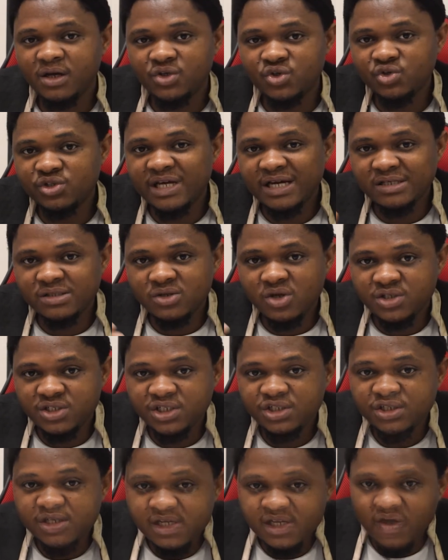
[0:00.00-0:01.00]
So there's
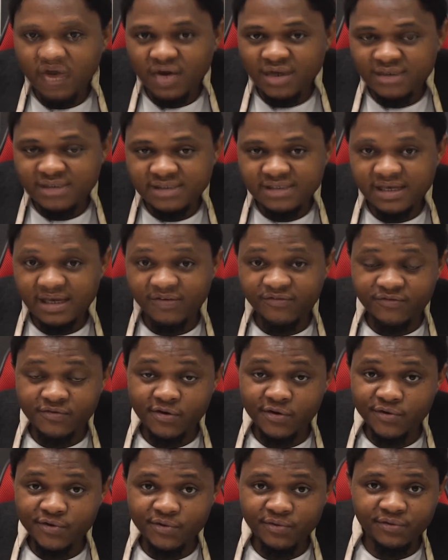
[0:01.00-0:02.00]
nothing really at stake
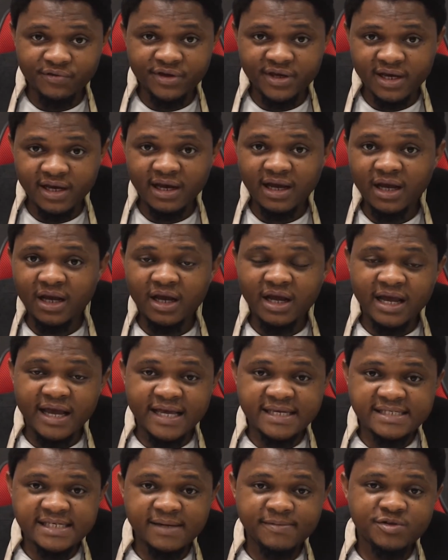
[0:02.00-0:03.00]
for you here,
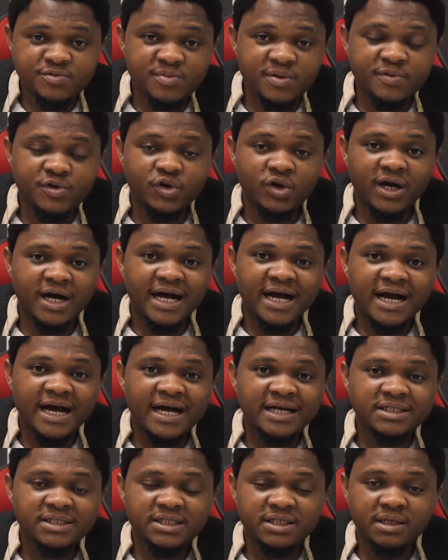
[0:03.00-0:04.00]
except maybe your
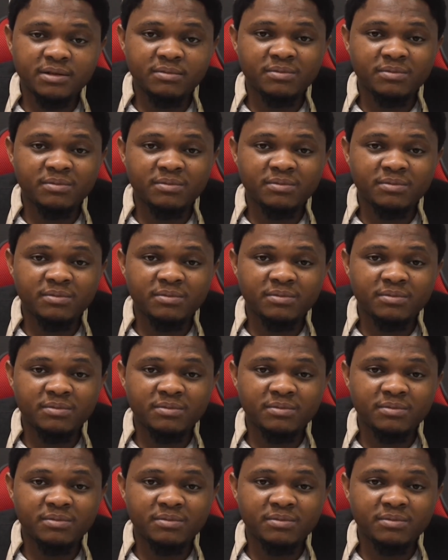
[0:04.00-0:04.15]
ad.